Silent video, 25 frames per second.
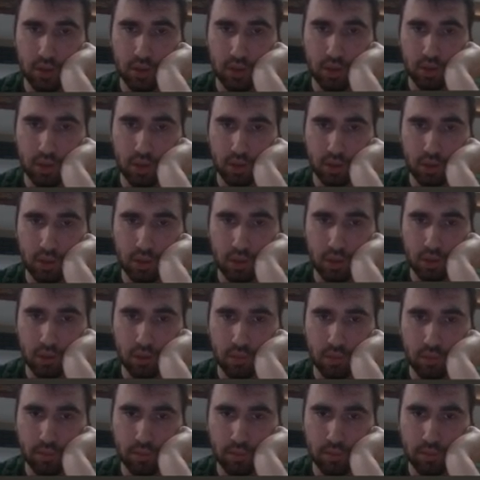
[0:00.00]

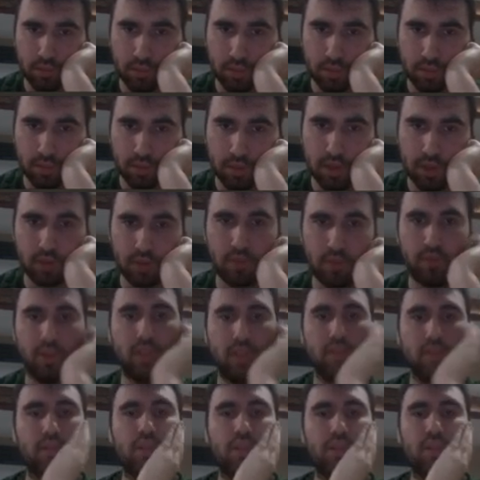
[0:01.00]
Let's play
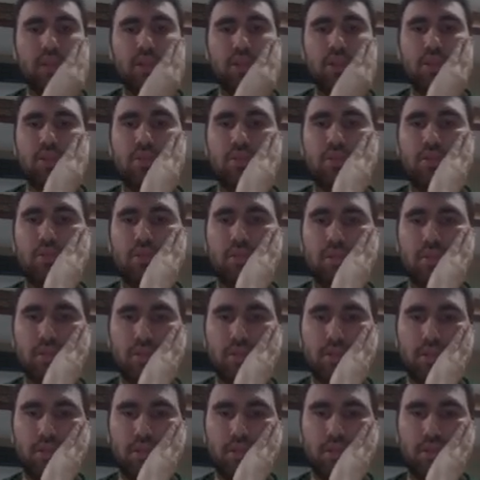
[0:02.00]
queen c2.
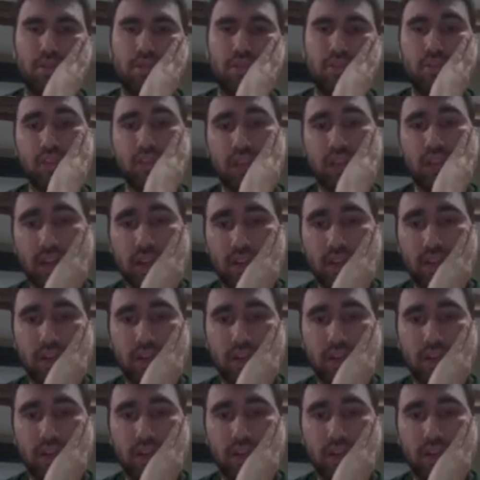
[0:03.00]
Let's check.